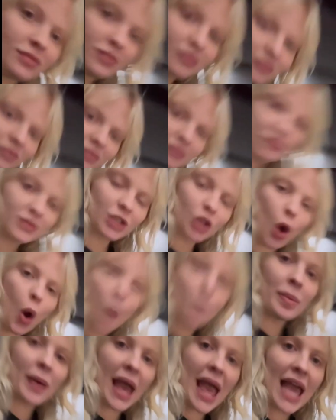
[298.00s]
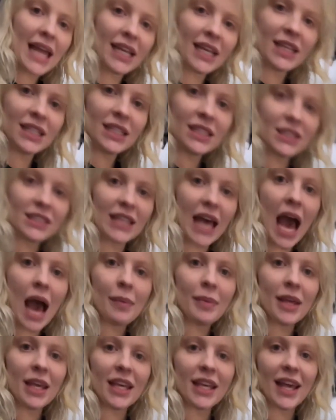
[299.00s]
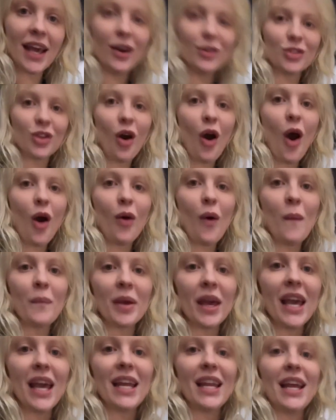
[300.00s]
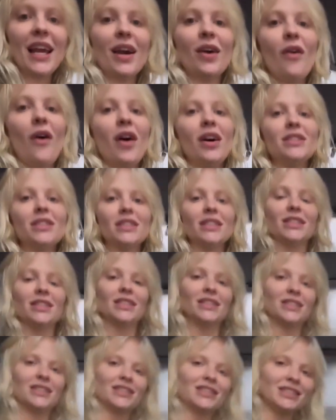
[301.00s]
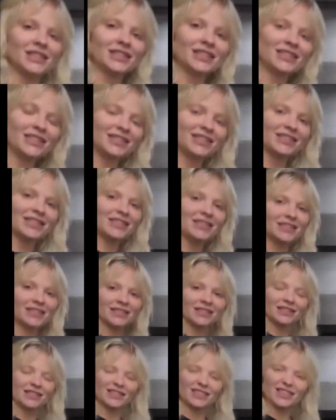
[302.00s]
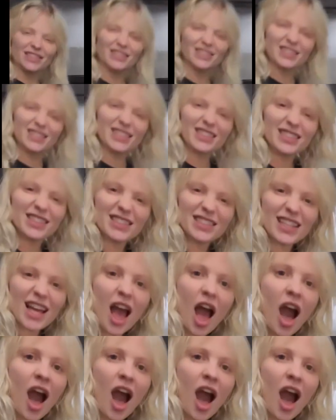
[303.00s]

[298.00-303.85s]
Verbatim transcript: In an interview, Sonza said she is too conscious of her own body to have biological children and intends